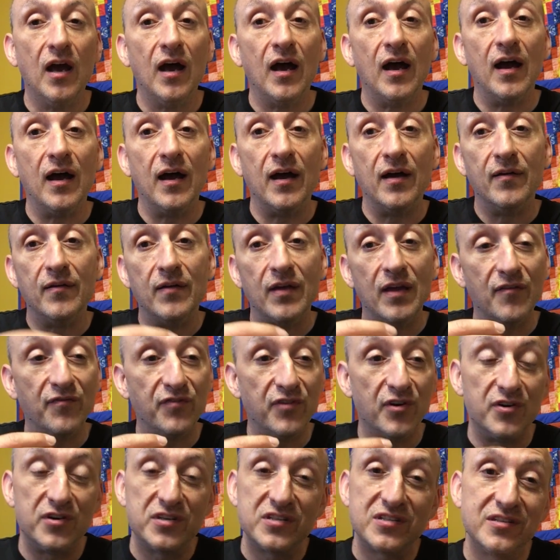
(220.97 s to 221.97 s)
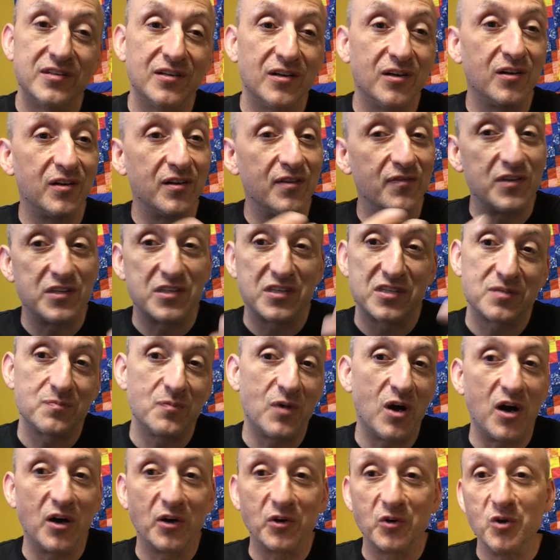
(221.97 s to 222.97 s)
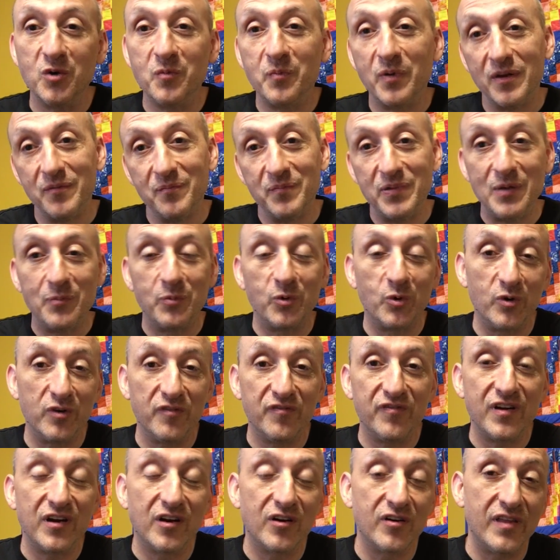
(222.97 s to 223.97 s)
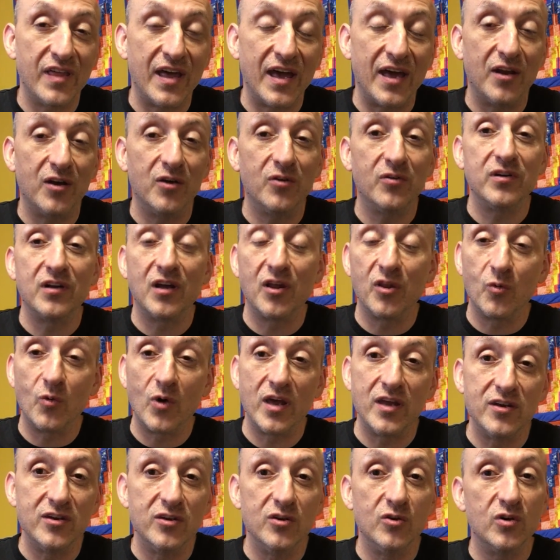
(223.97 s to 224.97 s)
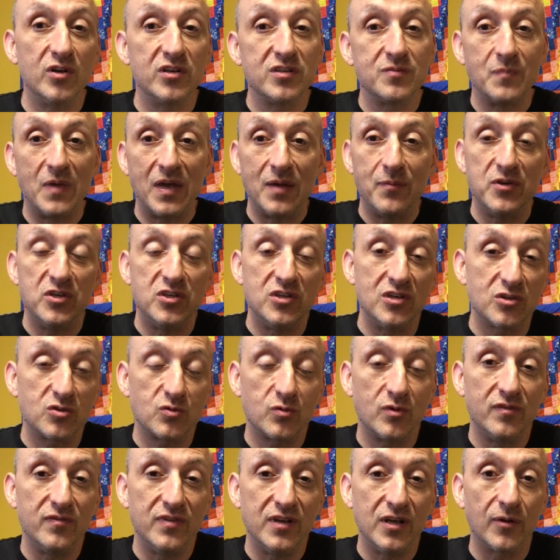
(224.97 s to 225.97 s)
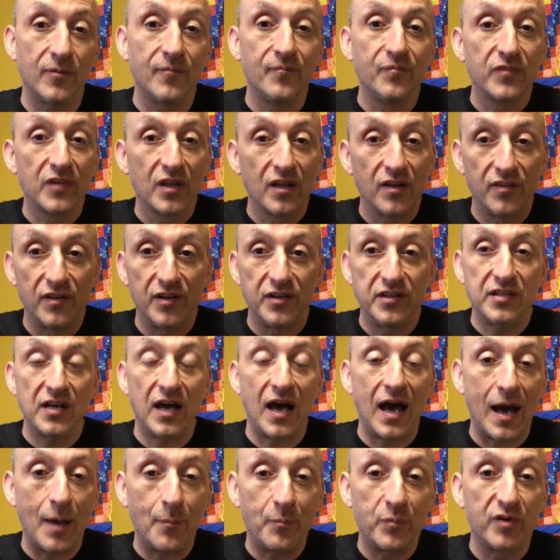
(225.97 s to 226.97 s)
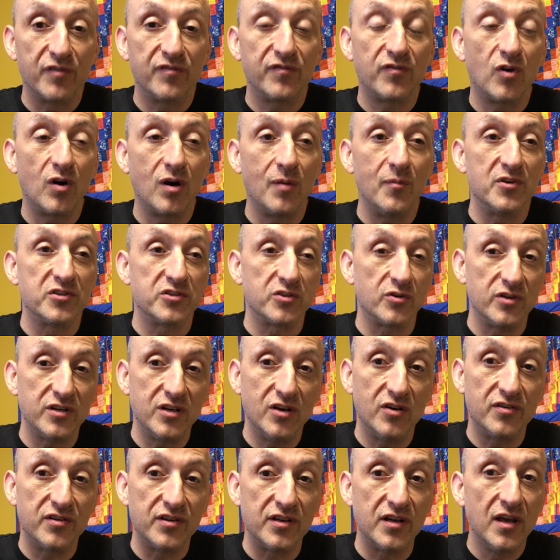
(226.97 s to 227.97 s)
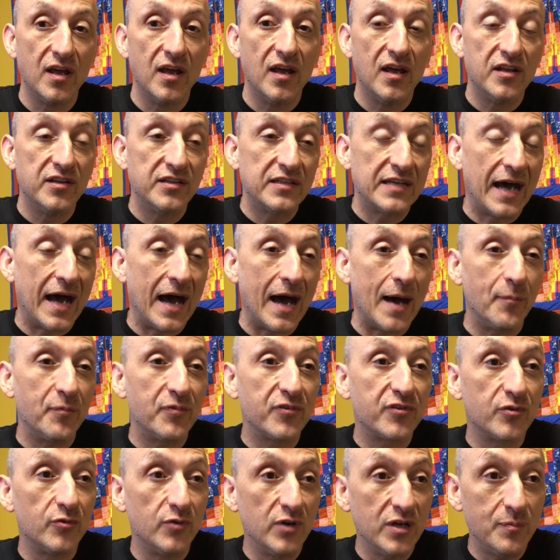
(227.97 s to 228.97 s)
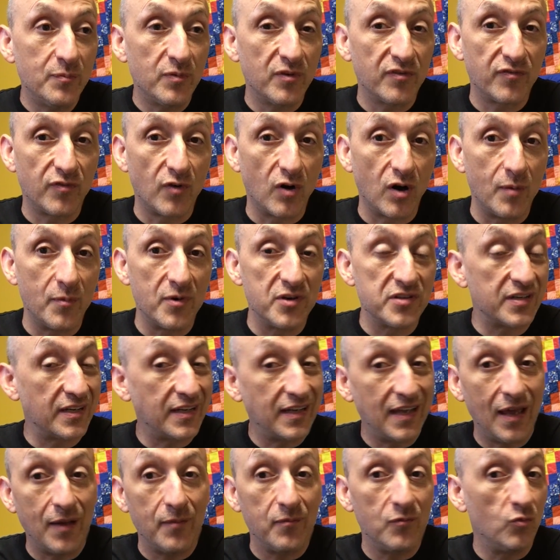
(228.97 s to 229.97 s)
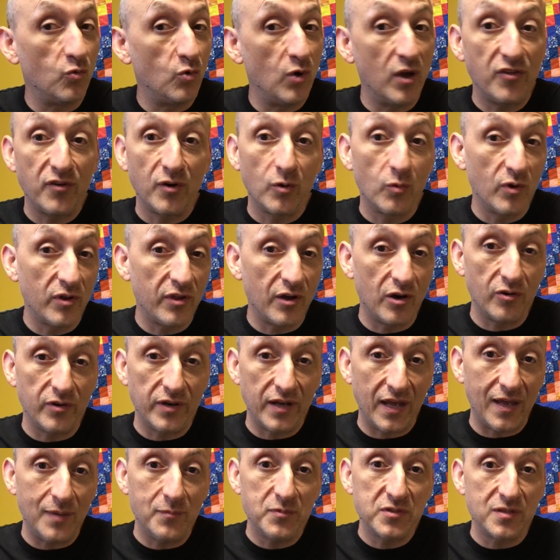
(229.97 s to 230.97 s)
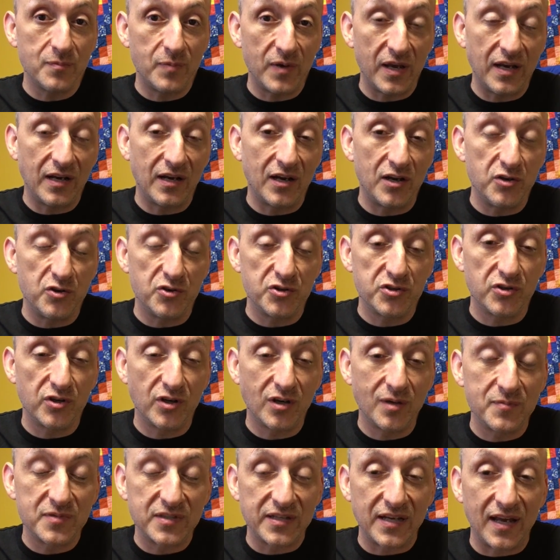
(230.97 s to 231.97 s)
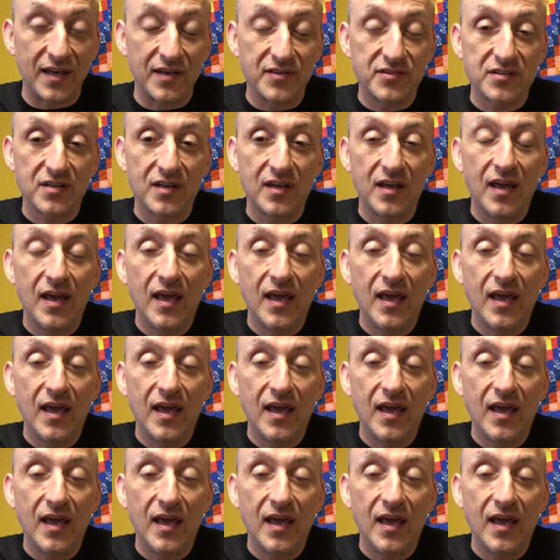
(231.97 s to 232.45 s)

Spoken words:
If it's a small group and people would figure that out, another way to do it is maybe just reveal the top performers. So here's the top 3 performers, again, with or without names, depending on your circumstance.